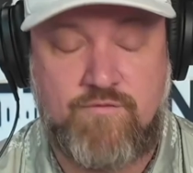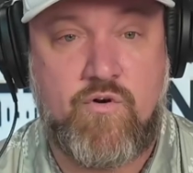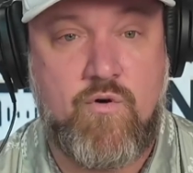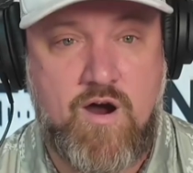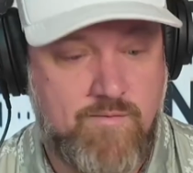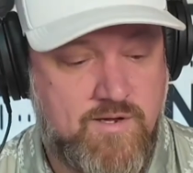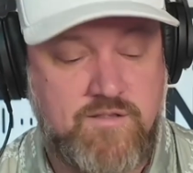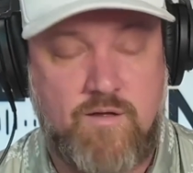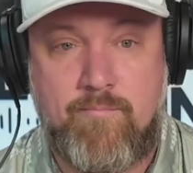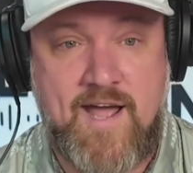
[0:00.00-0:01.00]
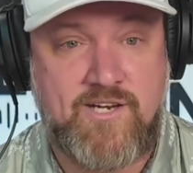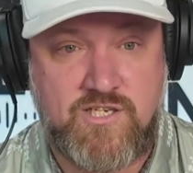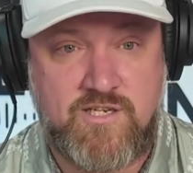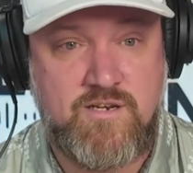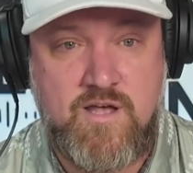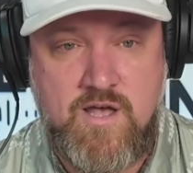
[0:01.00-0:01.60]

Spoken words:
Ferraris, the mansion,